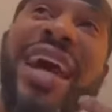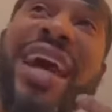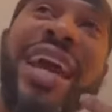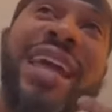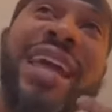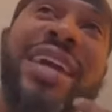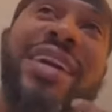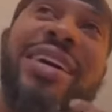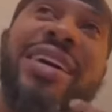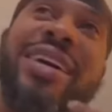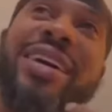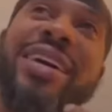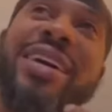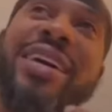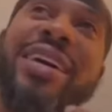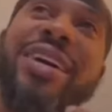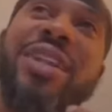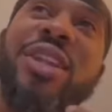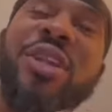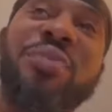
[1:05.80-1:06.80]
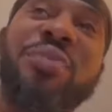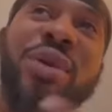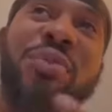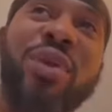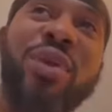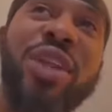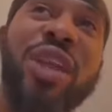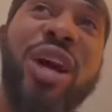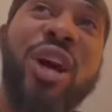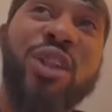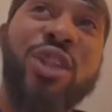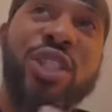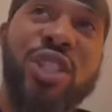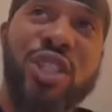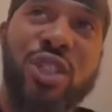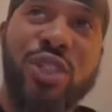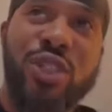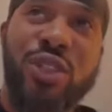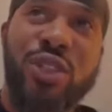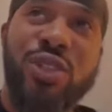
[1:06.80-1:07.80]
like the Big Brother
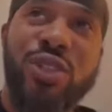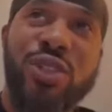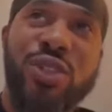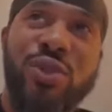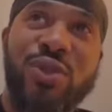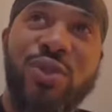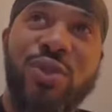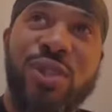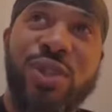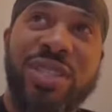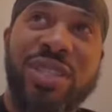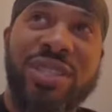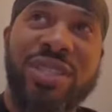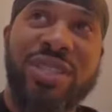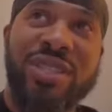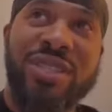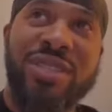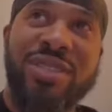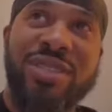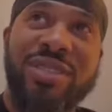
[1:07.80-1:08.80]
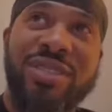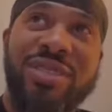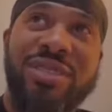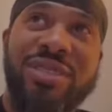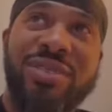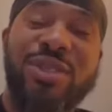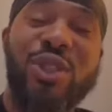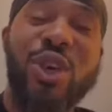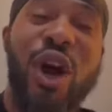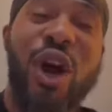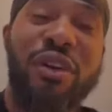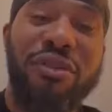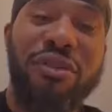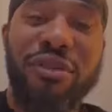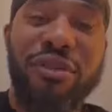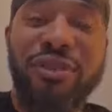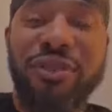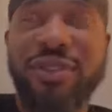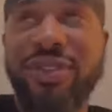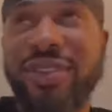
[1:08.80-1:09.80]
auditions was
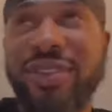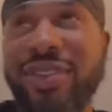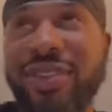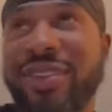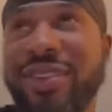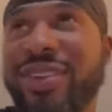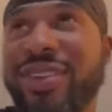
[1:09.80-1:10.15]
tough,